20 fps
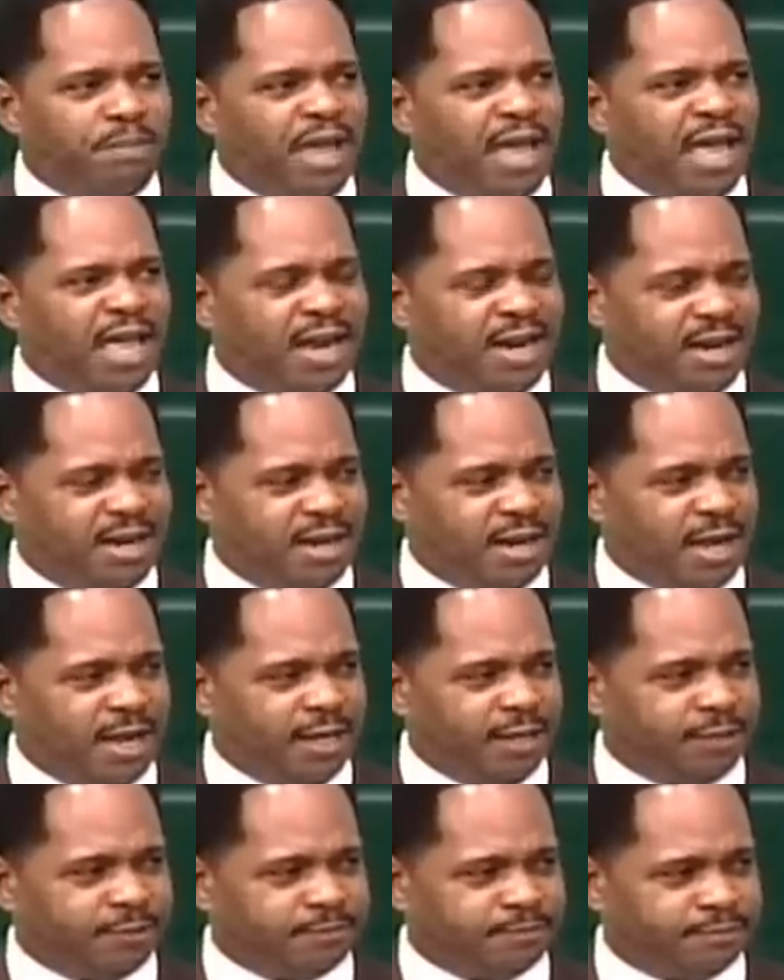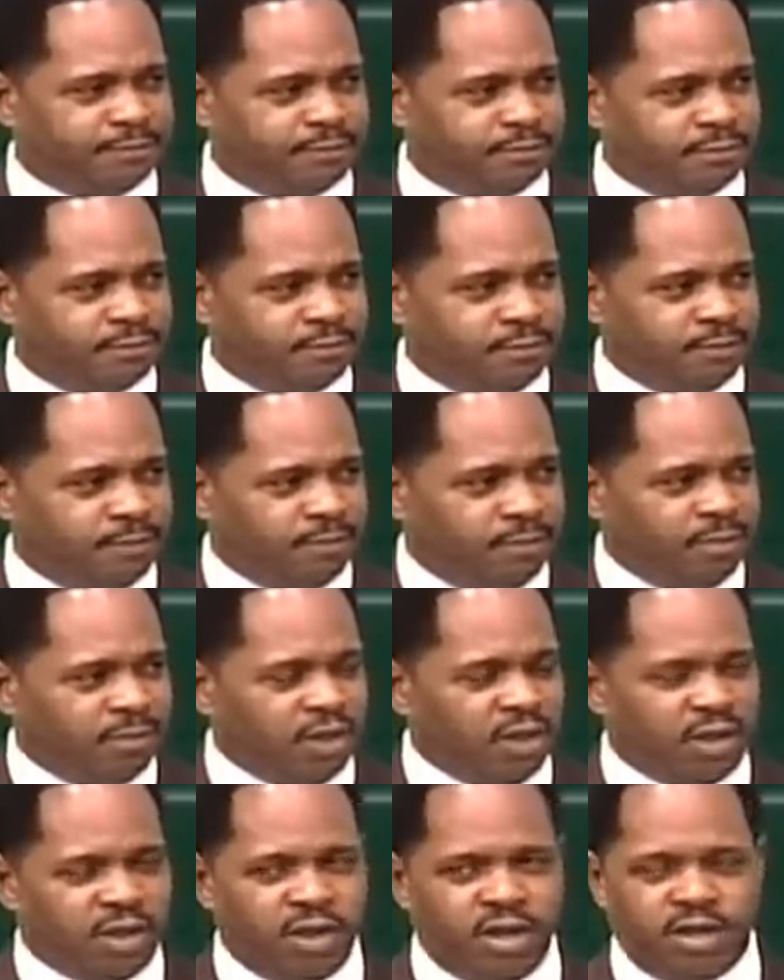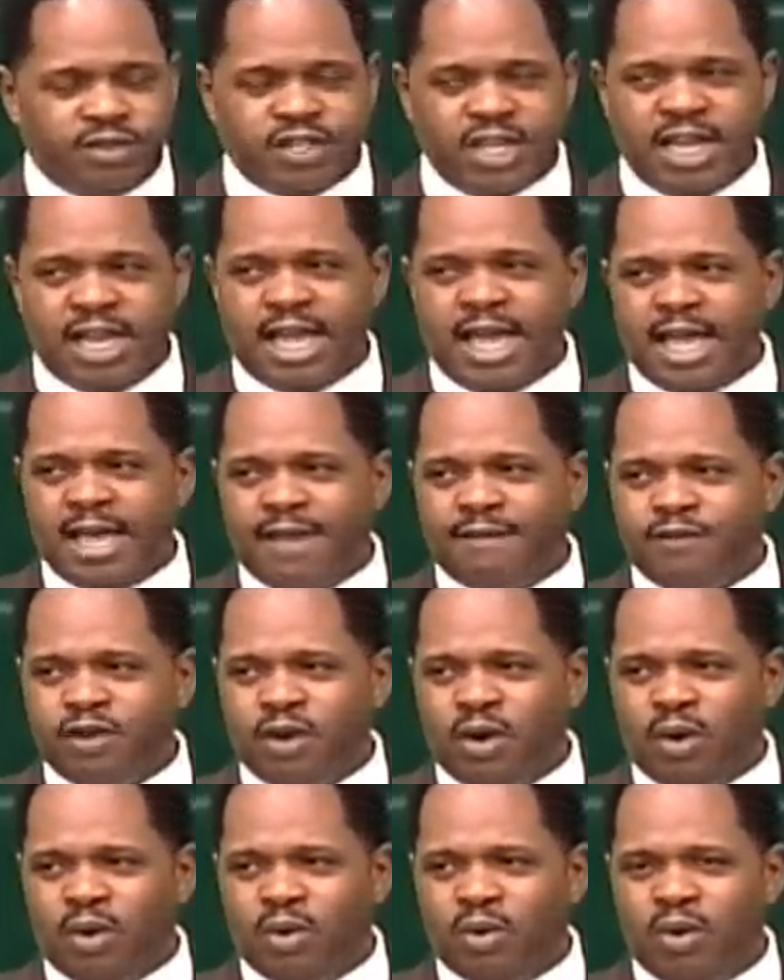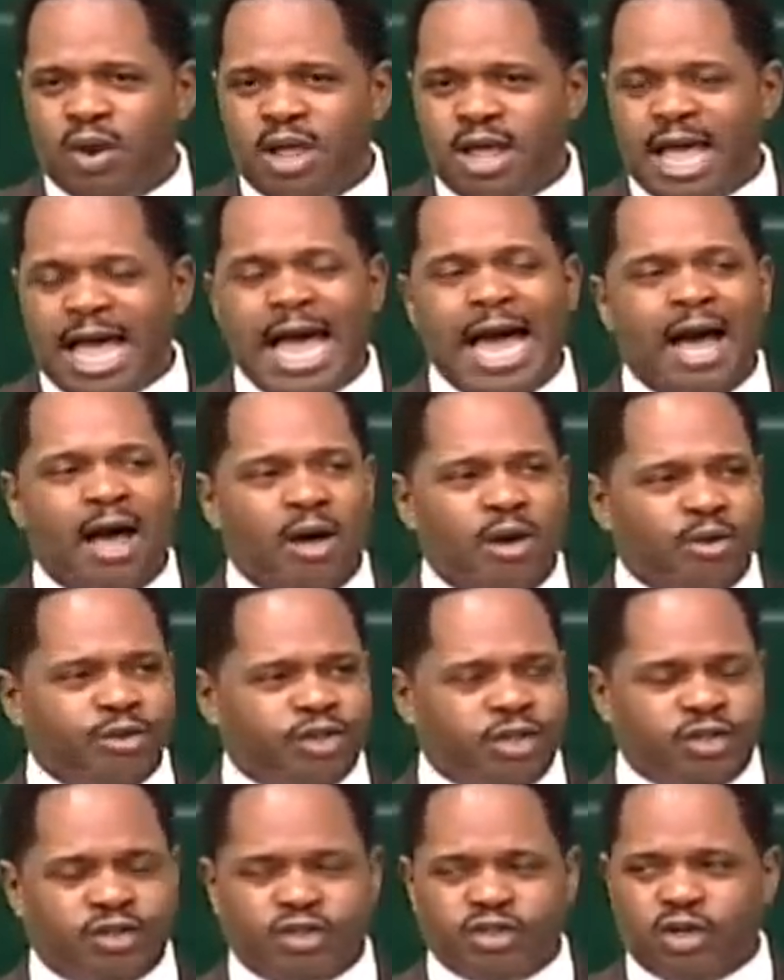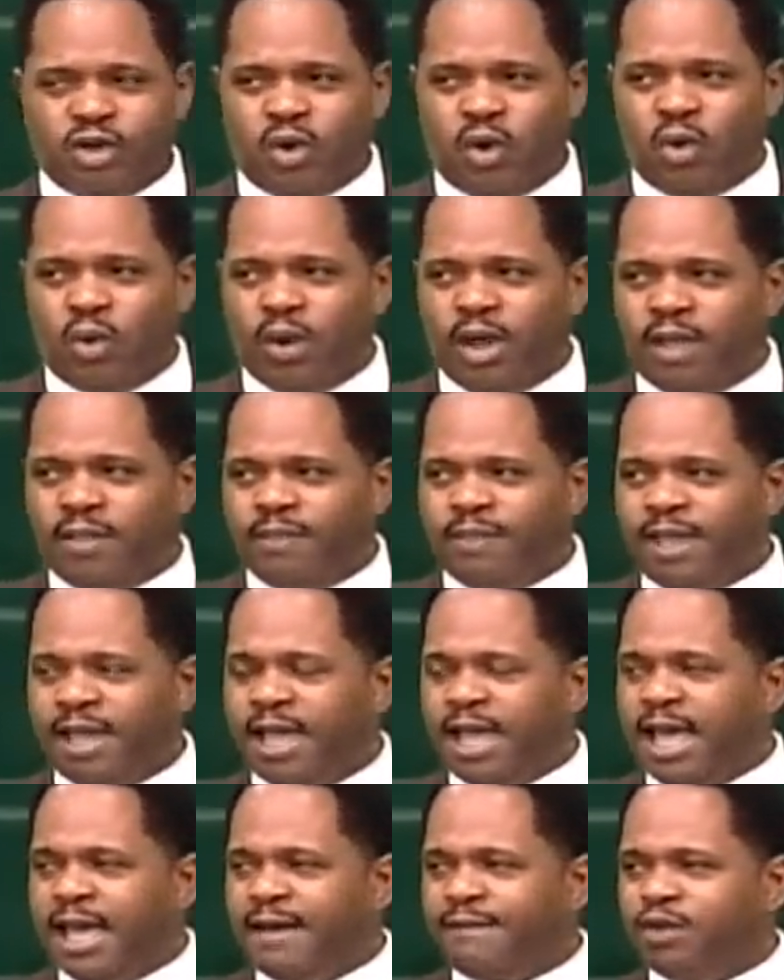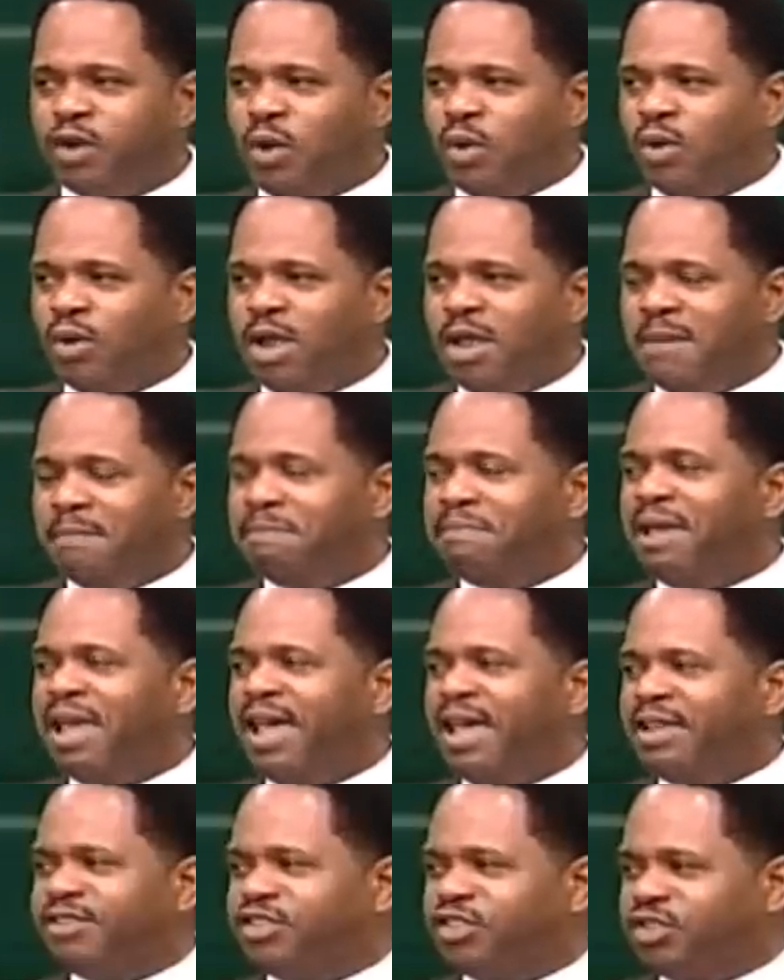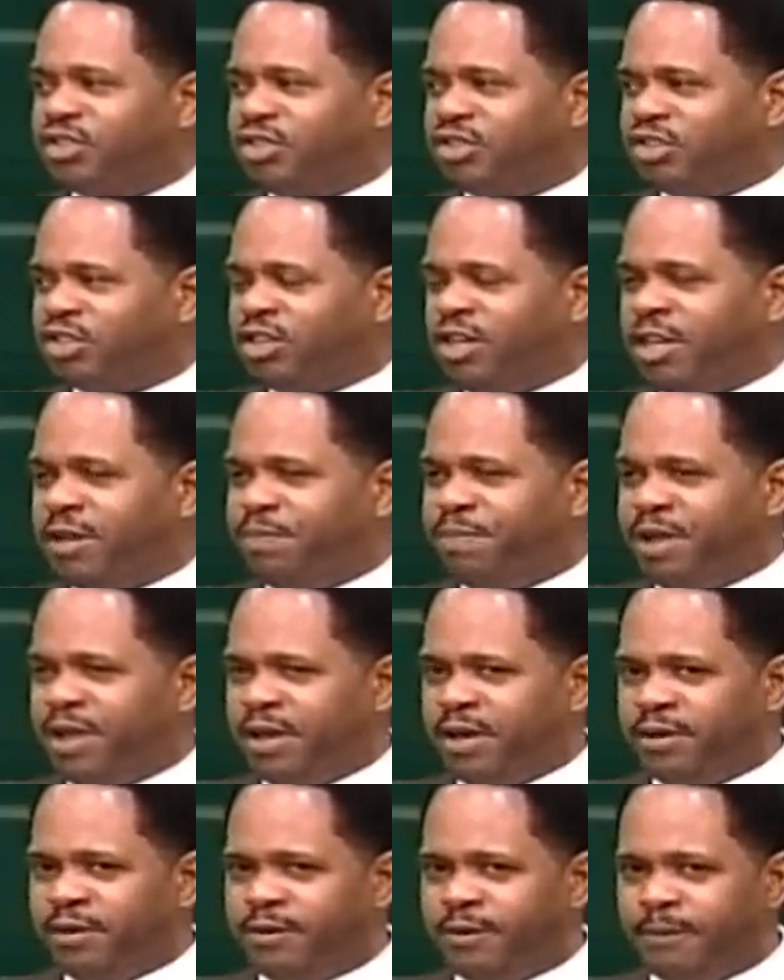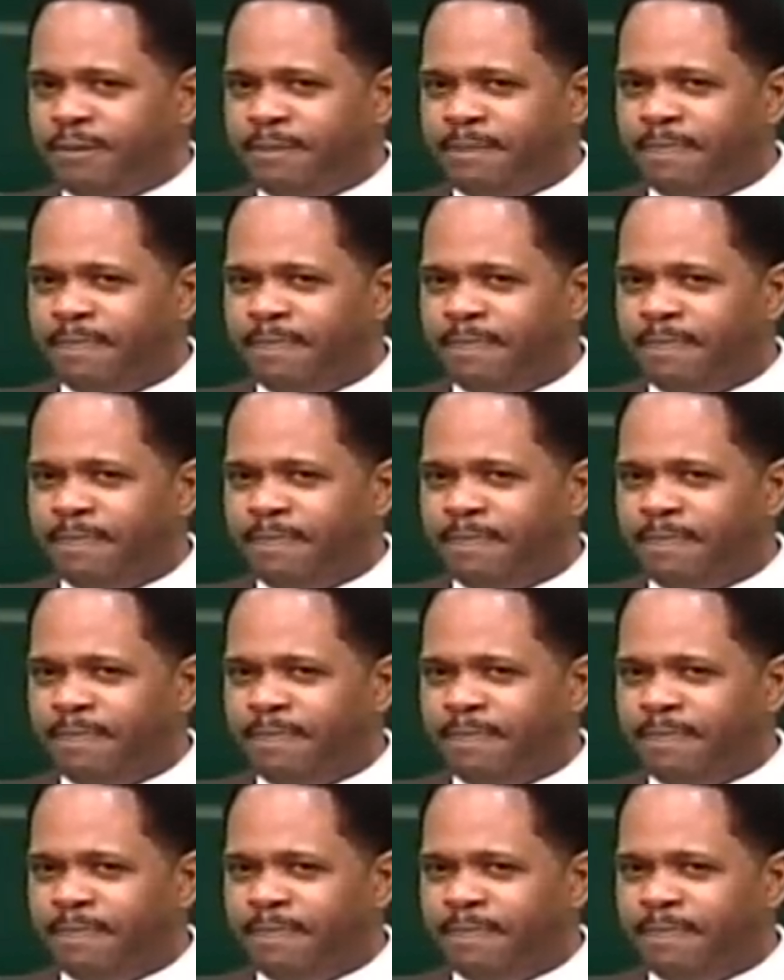to bed at night because they have no houses to go in, they have no beds to sleep in.